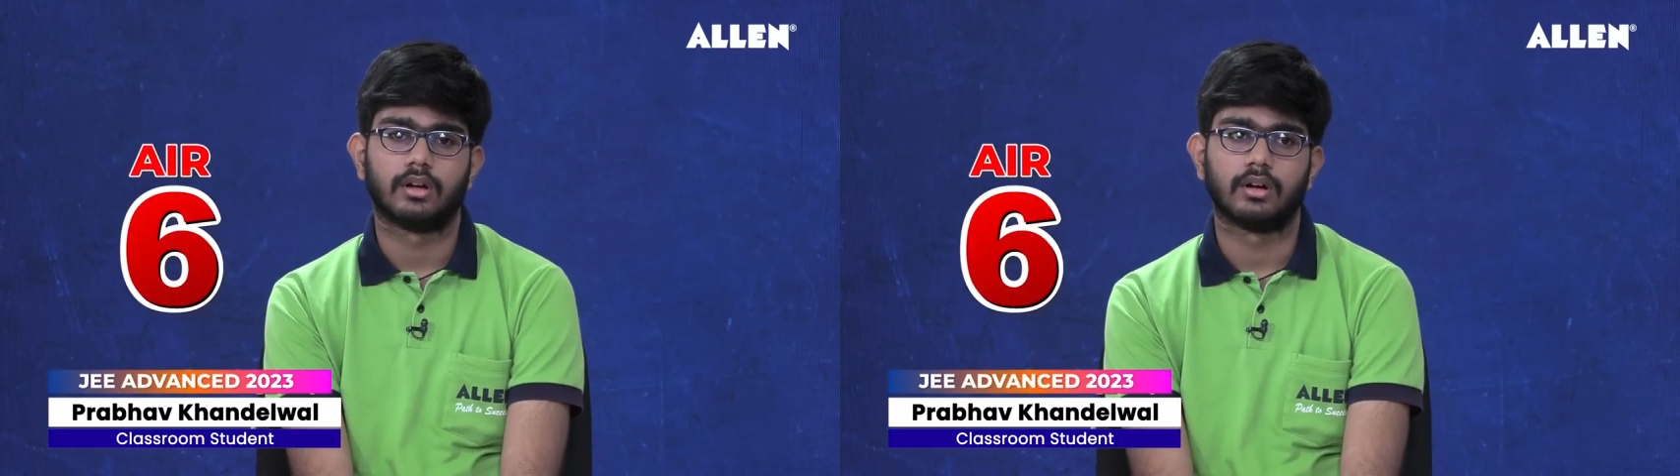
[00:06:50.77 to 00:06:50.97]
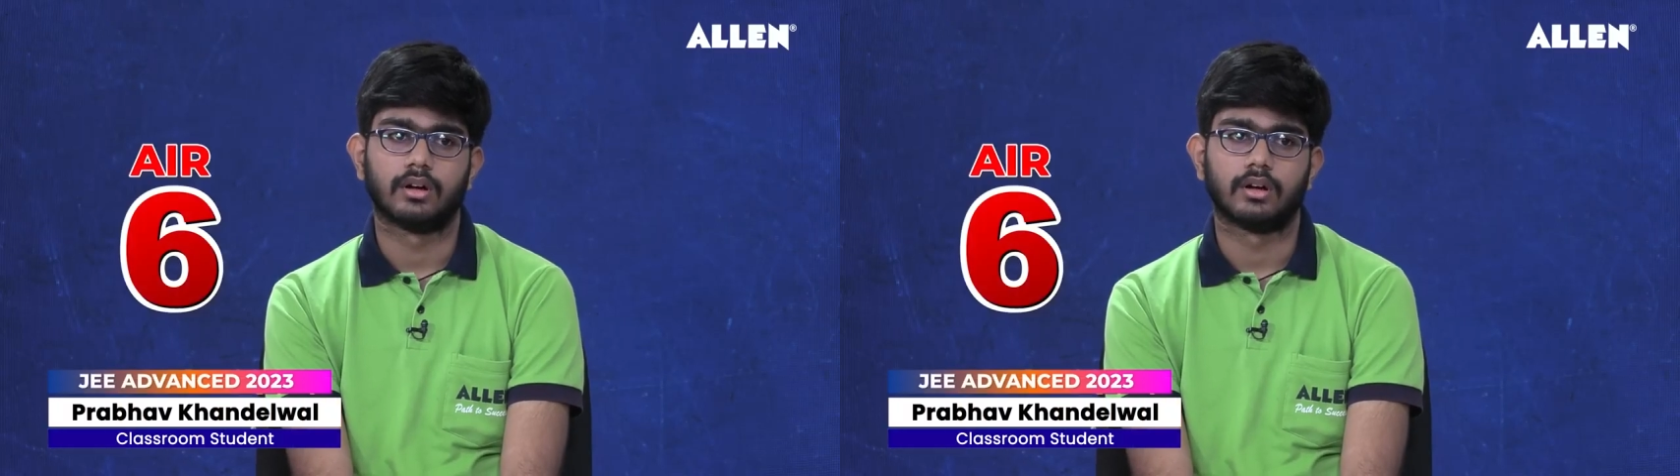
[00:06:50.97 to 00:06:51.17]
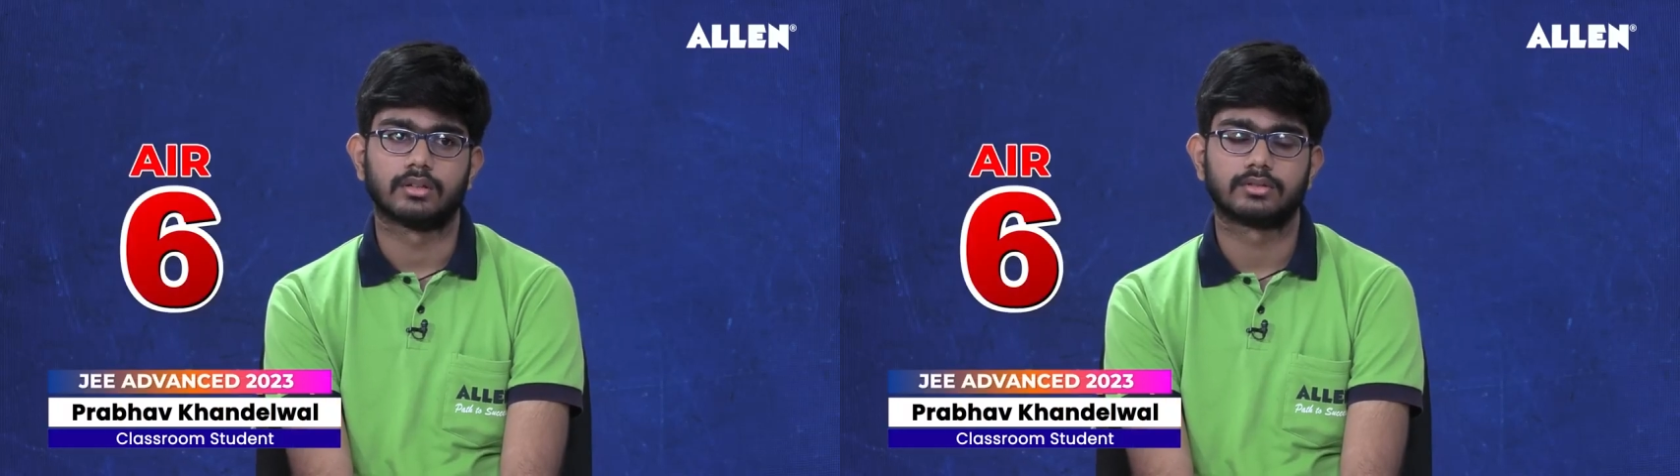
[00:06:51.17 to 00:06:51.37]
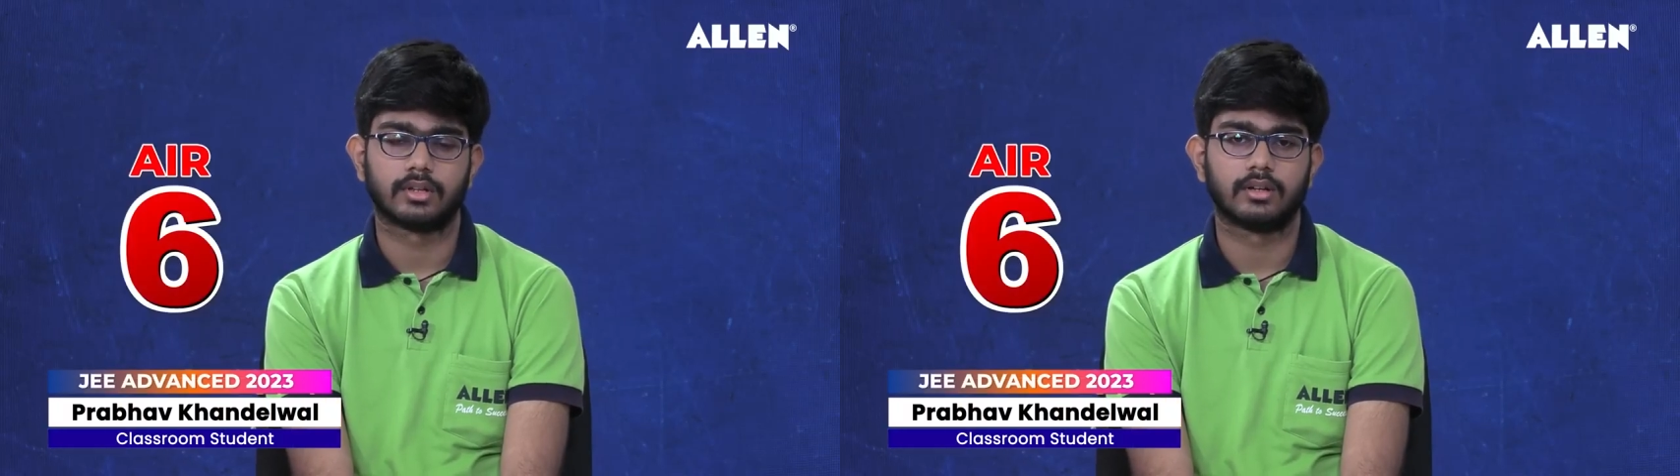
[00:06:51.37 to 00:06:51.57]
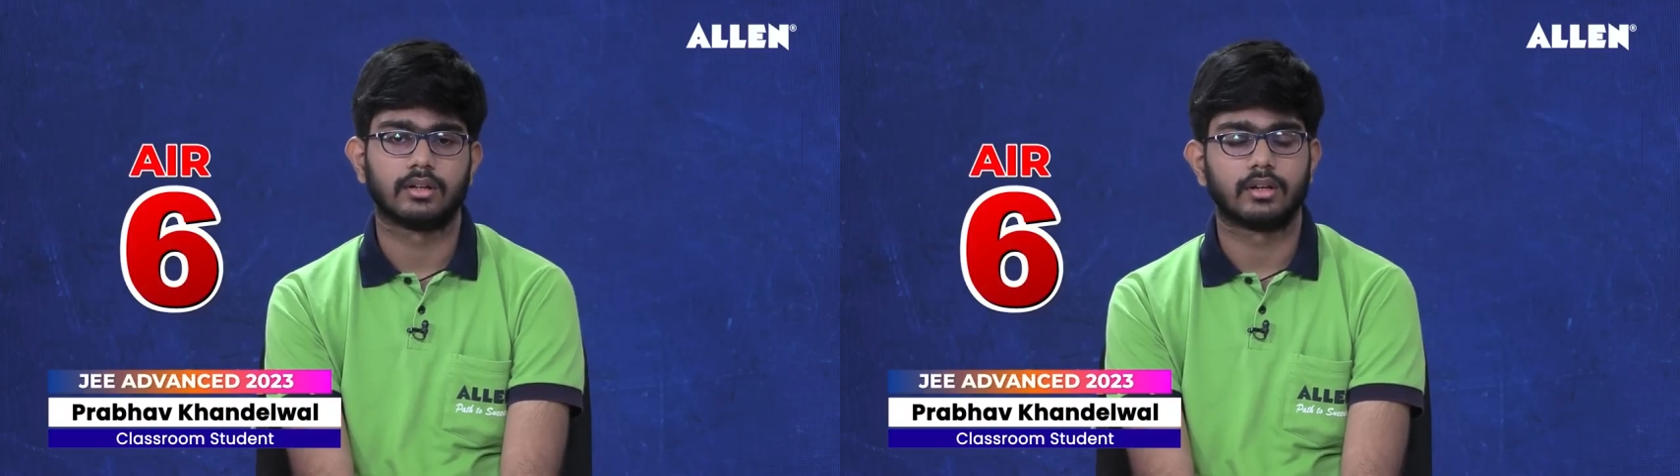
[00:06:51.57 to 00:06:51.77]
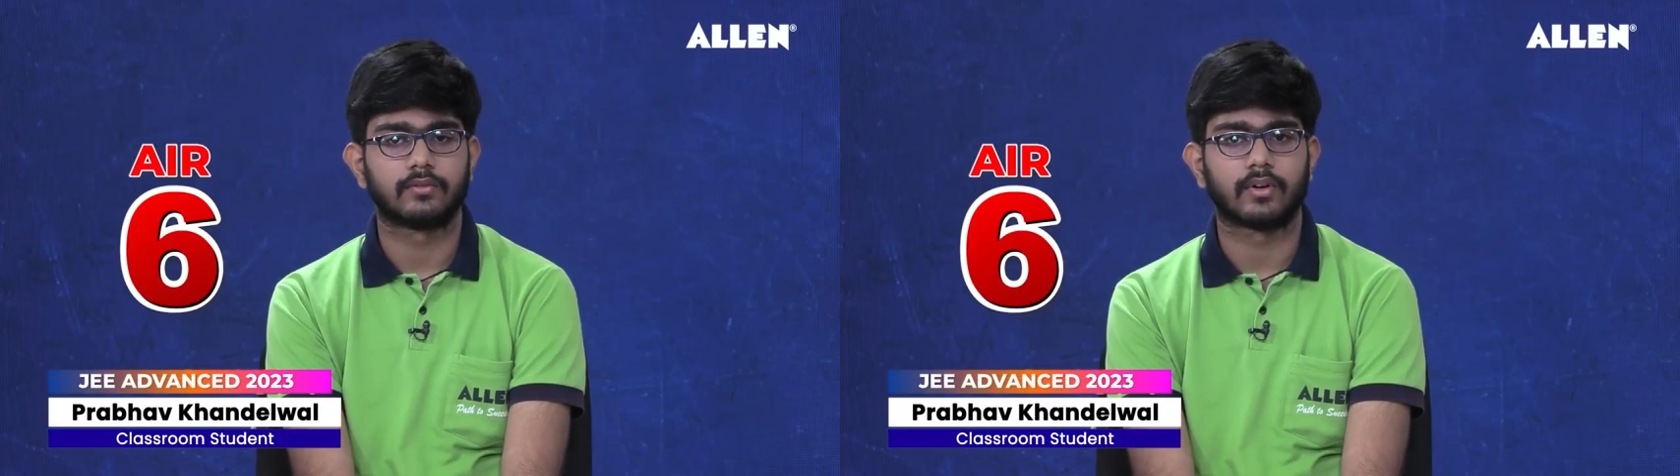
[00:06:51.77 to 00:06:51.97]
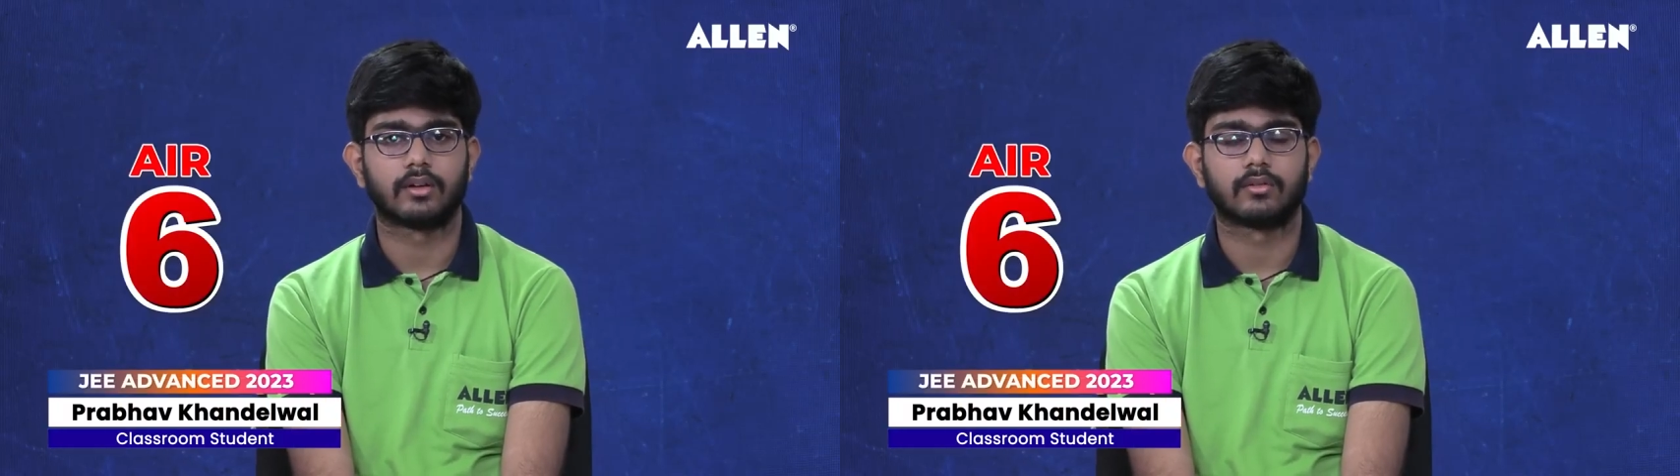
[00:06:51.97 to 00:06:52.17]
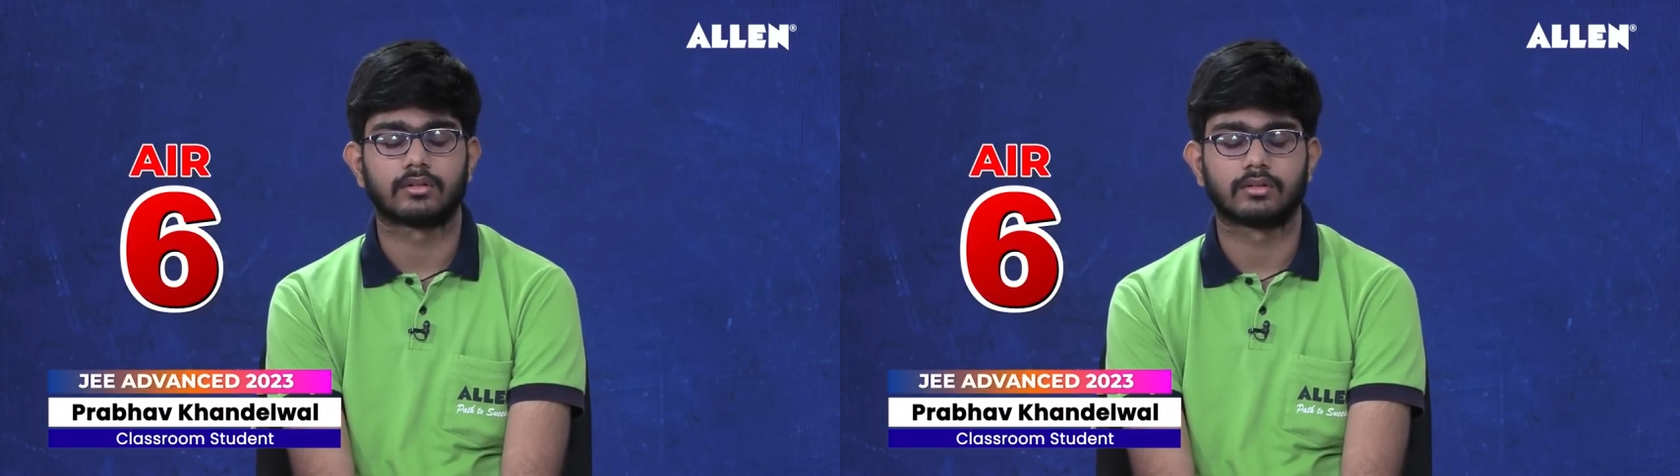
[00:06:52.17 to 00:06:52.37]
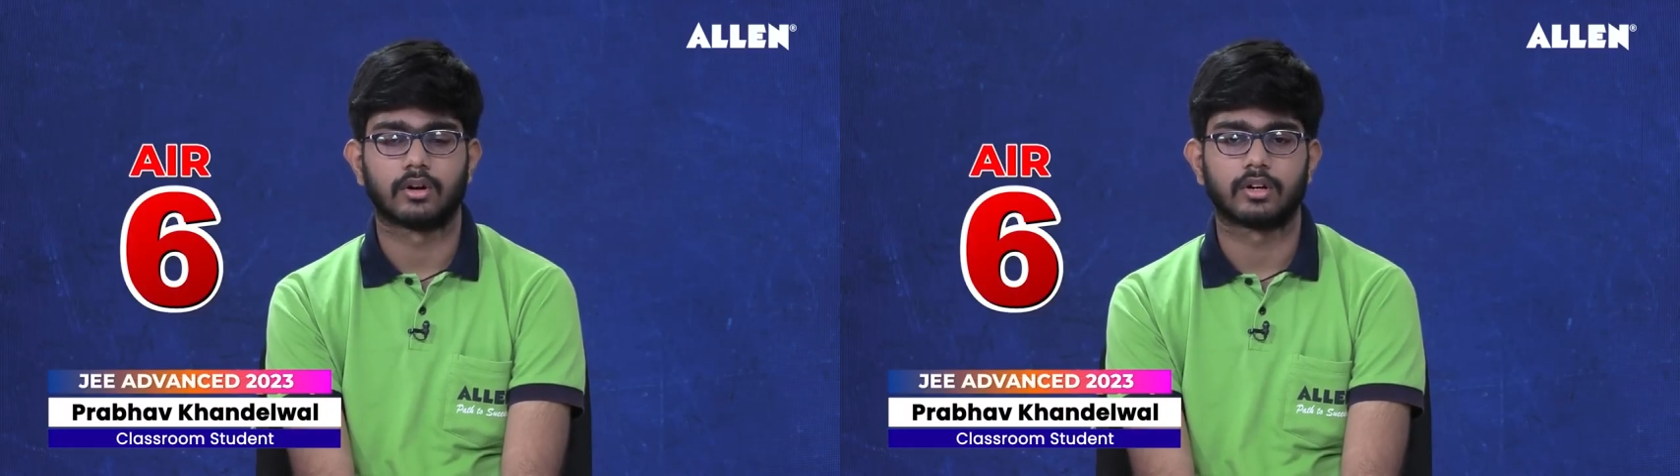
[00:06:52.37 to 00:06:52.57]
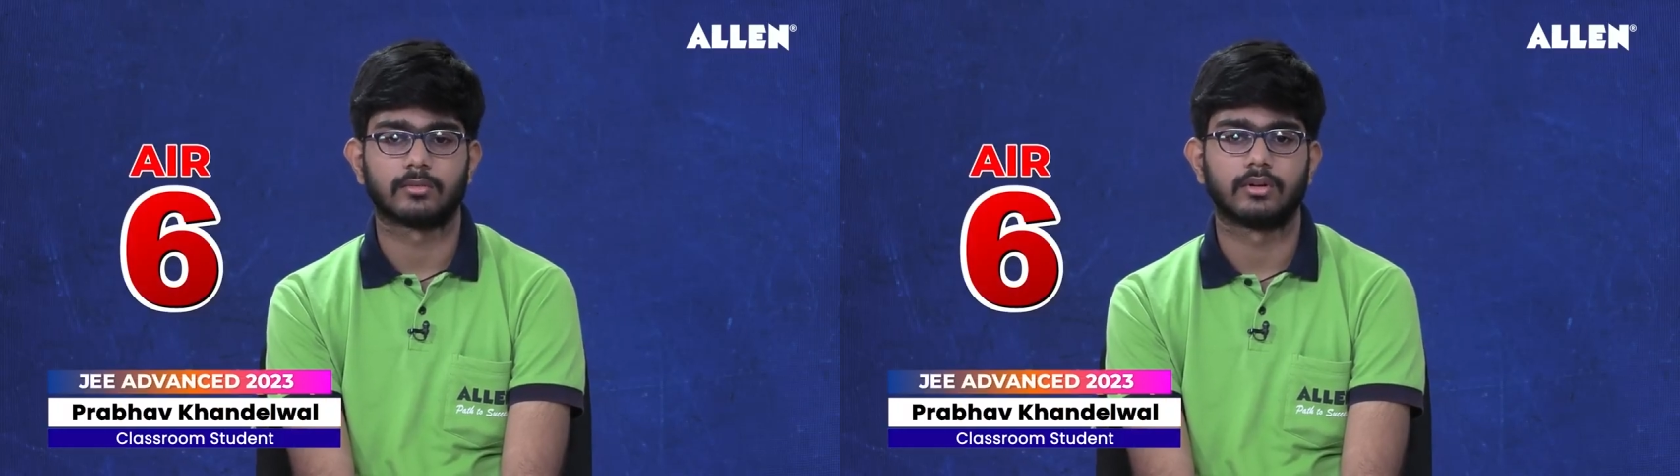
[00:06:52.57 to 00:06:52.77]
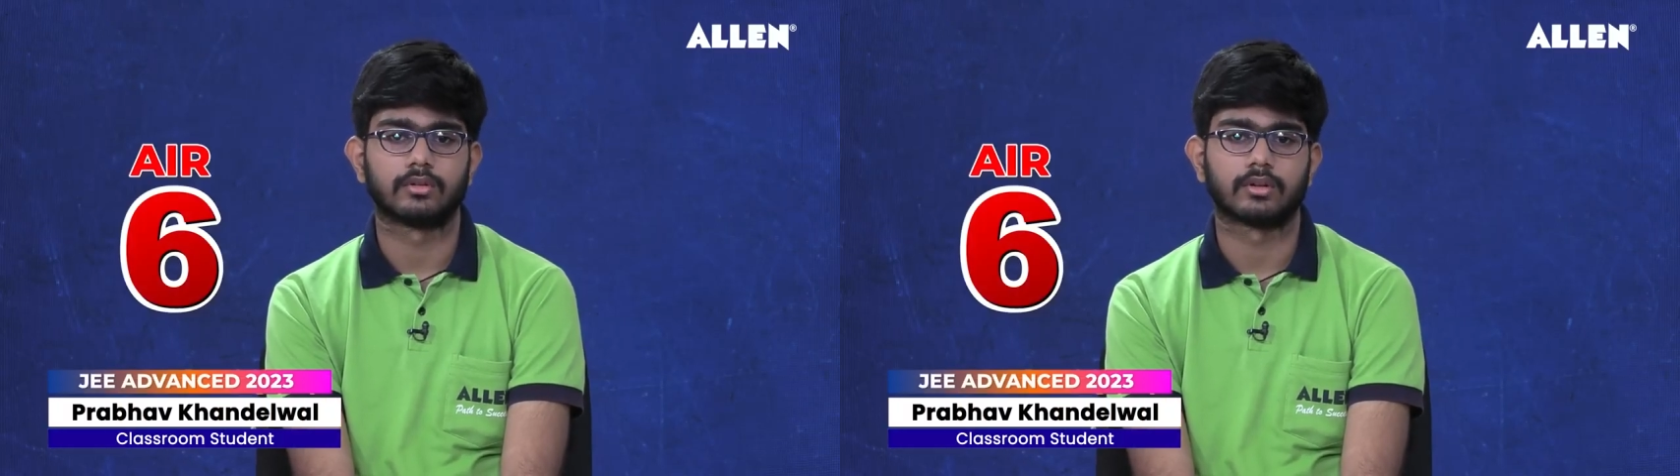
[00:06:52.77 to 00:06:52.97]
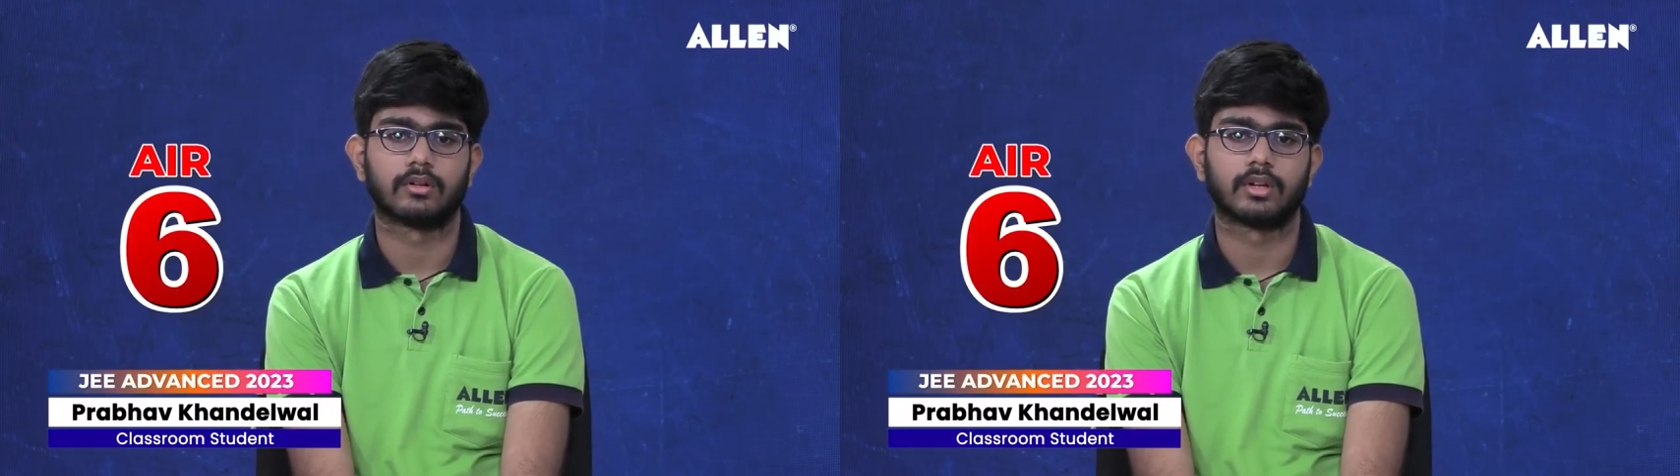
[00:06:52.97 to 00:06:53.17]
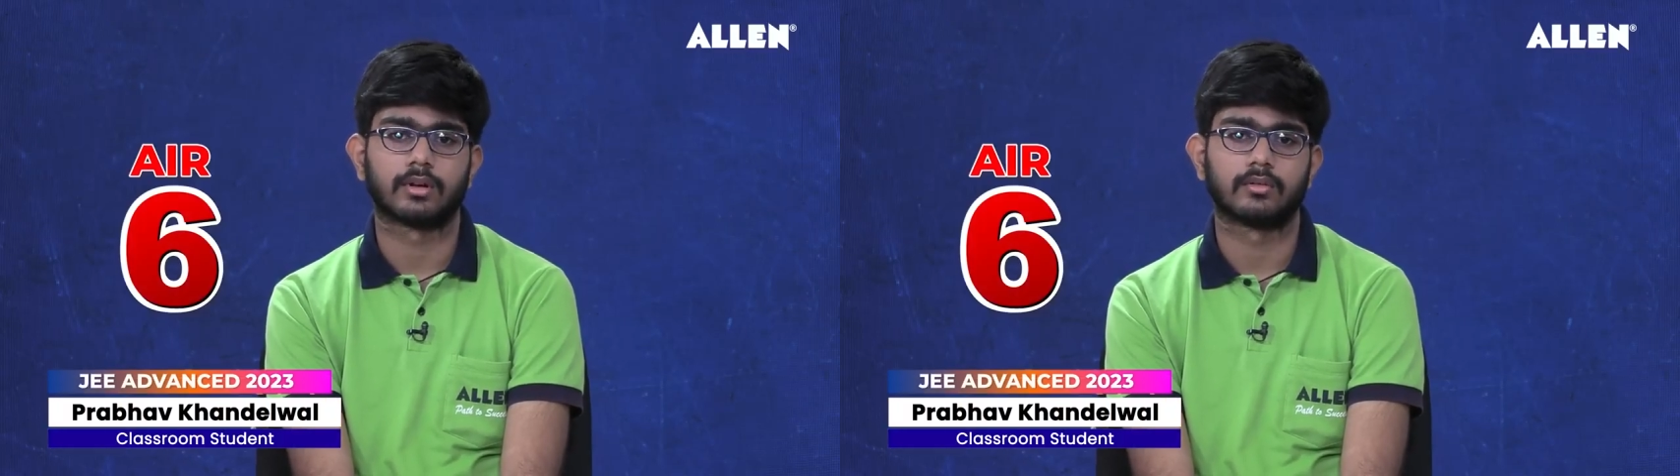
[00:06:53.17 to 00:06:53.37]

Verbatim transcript: Okay. Still, if I was not able to solve them,